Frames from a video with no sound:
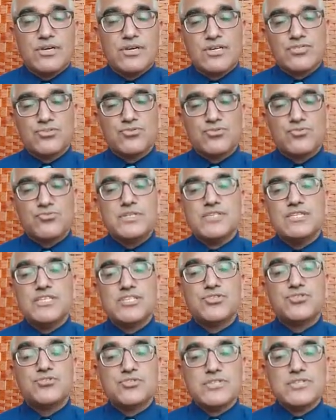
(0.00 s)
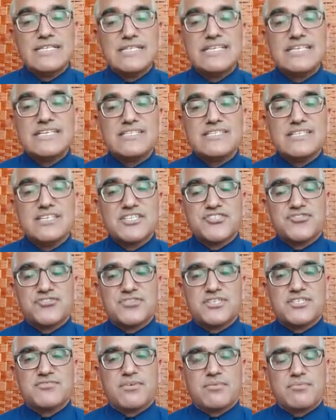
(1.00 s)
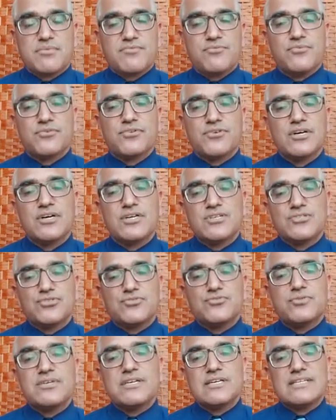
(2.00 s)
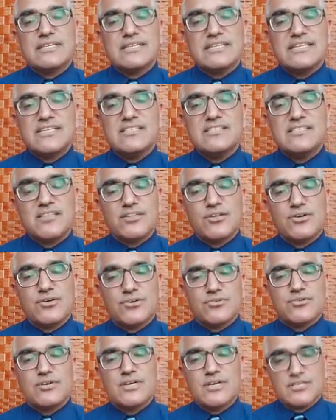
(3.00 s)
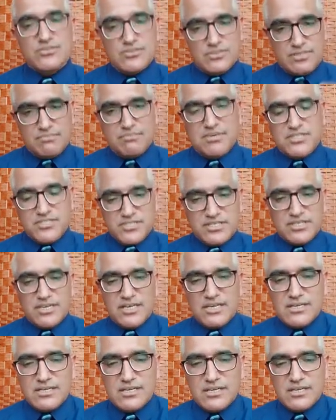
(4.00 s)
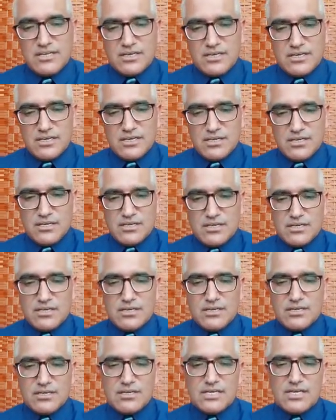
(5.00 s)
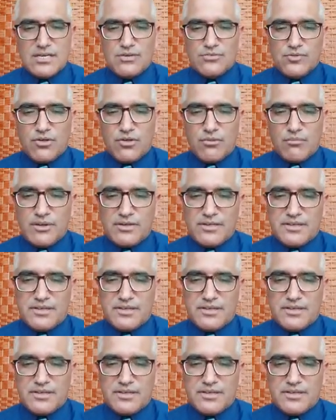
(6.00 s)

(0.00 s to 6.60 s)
So we need to release the stress from the foot, so we can release the nerve, so the patient can live normally.